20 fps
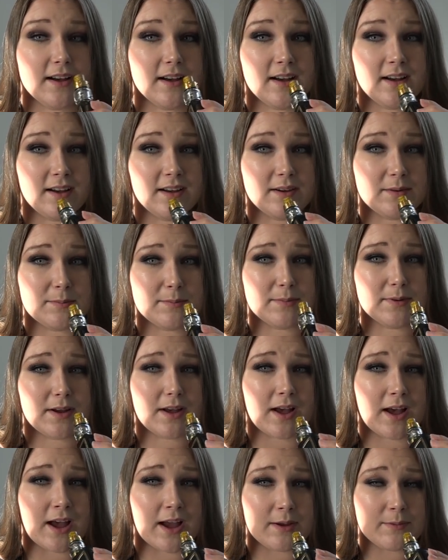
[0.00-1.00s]
Um,
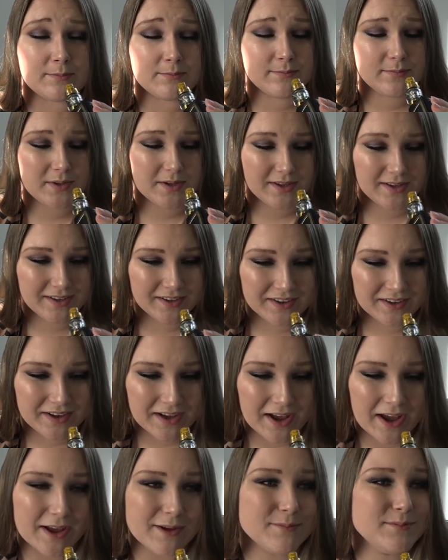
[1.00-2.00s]
I'm,
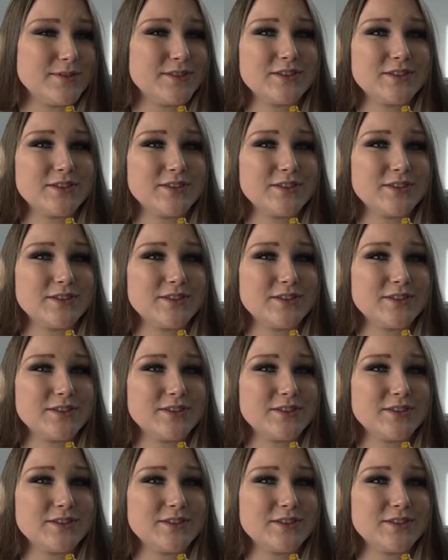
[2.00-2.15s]
I'm